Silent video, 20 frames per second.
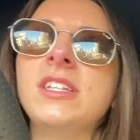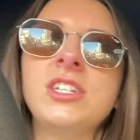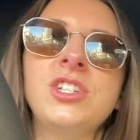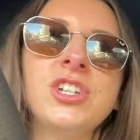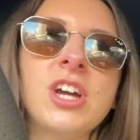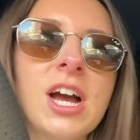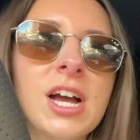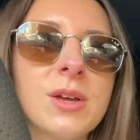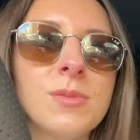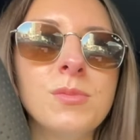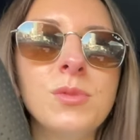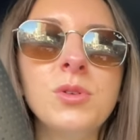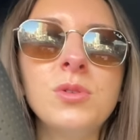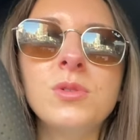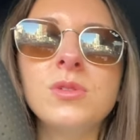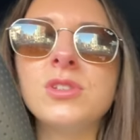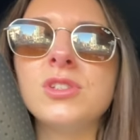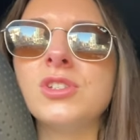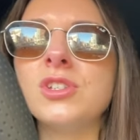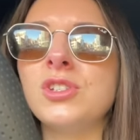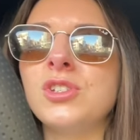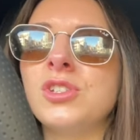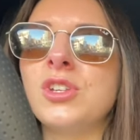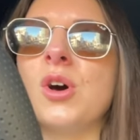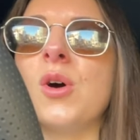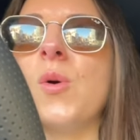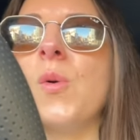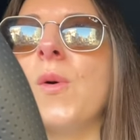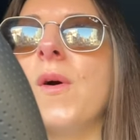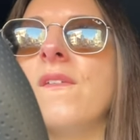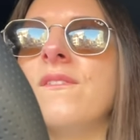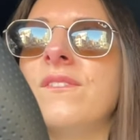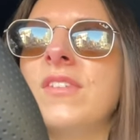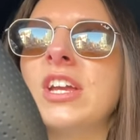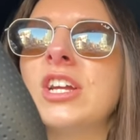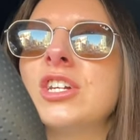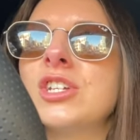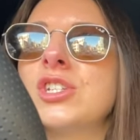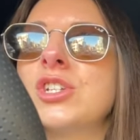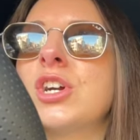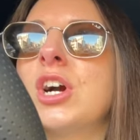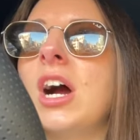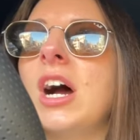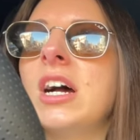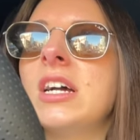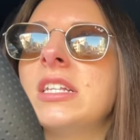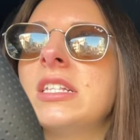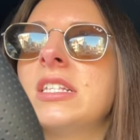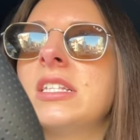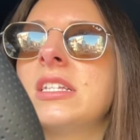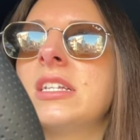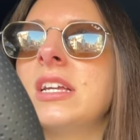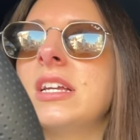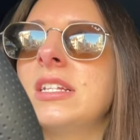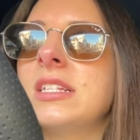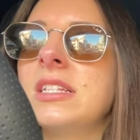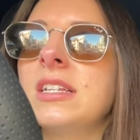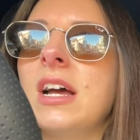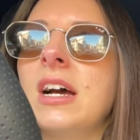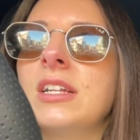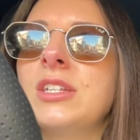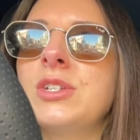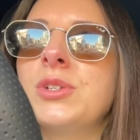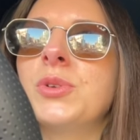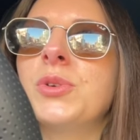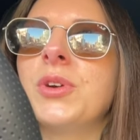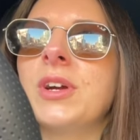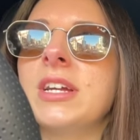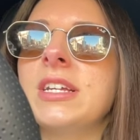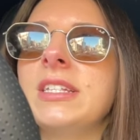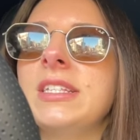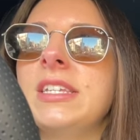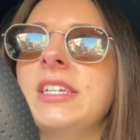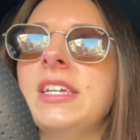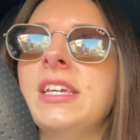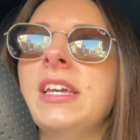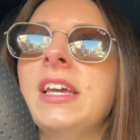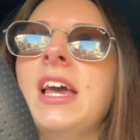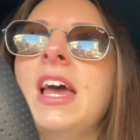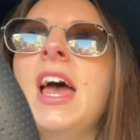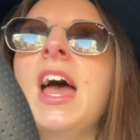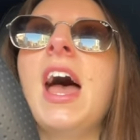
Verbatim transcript: Jacquemus. So fingers crossed, it's not too crazy.